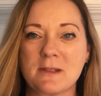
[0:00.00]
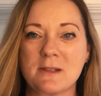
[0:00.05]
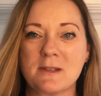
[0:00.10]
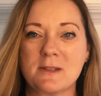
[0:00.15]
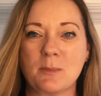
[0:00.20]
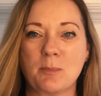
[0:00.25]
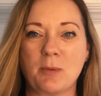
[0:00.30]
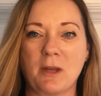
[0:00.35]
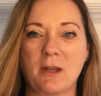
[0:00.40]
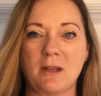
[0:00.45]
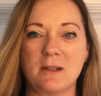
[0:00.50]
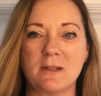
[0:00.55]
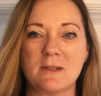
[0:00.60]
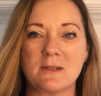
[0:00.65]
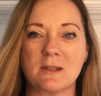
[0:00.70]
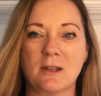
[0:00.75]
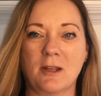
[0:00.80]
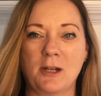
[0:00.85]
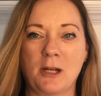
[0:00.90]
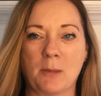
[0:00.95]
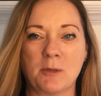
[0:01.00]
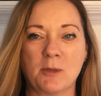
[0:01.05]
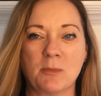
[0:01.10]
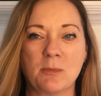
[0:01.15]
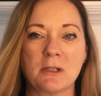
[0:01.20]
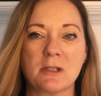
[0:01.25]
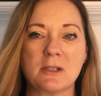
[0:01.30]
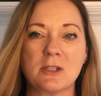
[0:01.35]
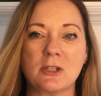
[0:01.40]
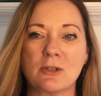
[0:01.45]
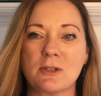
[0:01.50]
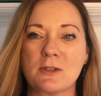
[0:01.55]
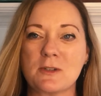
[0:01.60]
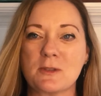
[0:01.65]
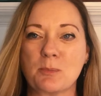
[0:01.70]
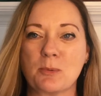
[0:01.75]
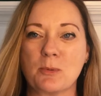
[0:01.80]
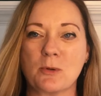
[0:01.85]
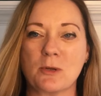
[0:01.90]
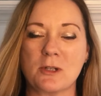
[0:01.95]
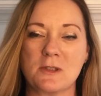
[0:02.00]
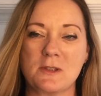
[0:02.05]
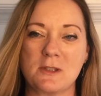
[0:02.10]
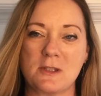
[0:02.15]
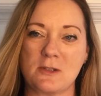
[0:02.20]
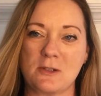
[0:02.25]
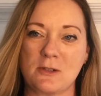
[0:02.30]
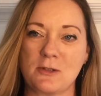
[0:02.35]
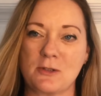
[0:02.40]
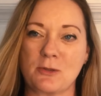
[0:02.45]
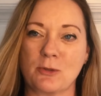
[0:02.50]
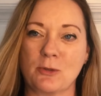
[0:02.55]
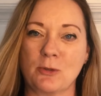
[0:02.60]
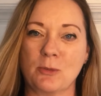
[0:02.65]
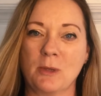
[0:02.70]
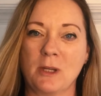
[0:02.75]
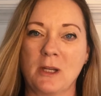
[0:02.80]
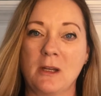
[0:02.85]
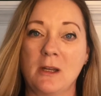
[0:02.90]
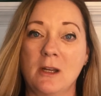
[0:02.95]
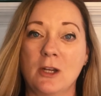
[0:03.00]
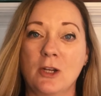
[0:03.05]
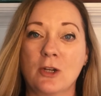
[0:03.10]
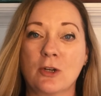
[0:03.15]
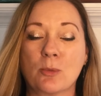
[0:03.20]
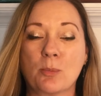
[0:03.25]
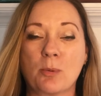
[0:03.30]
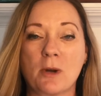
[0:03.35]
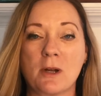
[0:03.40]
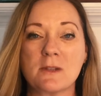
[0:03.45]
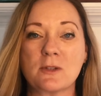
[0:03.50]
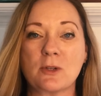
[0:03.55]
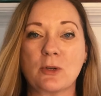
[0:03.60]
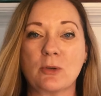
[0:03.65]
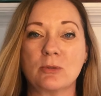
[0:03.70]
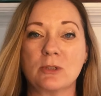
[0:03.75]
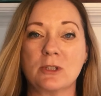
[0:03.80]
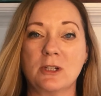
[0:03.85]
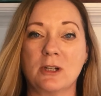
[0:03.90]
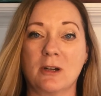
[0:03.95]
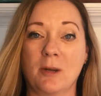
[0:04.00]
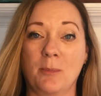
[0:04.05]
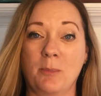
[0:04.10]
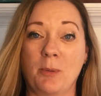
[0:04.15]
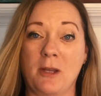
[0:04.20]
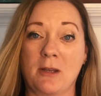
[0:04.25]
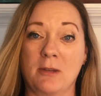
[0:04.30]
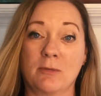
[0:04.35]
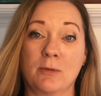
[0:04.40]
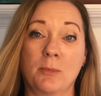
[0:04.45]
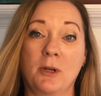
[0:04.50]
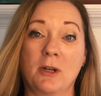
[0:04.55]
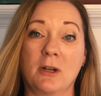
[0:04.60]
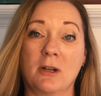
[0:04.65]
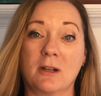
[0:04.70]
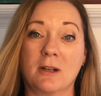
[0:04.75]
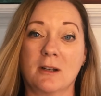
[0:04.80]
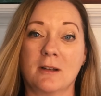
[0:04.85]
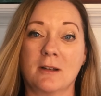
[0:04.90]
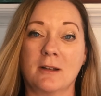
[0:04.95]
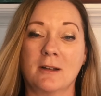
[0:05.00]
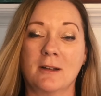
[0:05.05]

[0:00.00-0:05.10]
Lisa Bates, and I'm the Military Support Assistance Group Enterprise Co-Leader at Bank of America.